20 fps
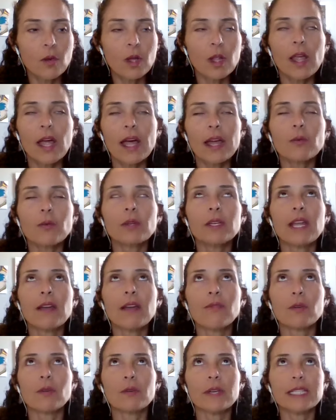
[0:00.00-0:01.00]
well, I would
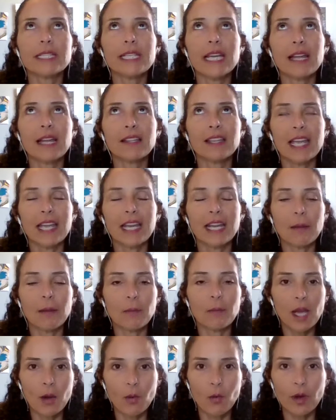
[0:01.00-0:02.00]
never retaliate.
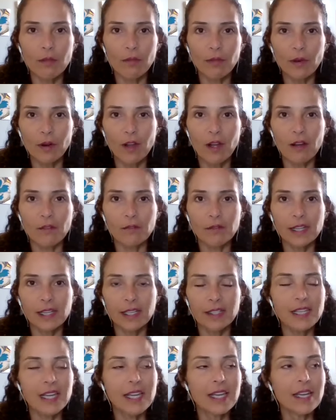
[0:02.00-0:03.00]
I'm not one for
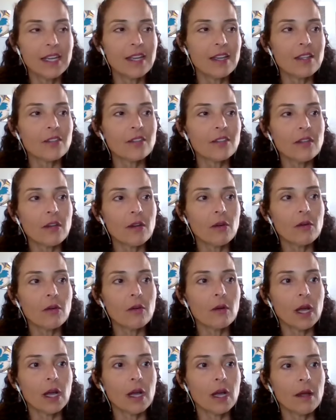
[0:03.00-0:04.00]
conflict.
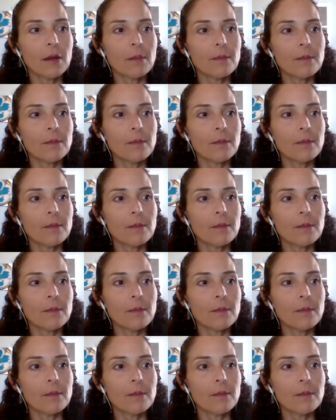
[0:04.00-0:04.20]
So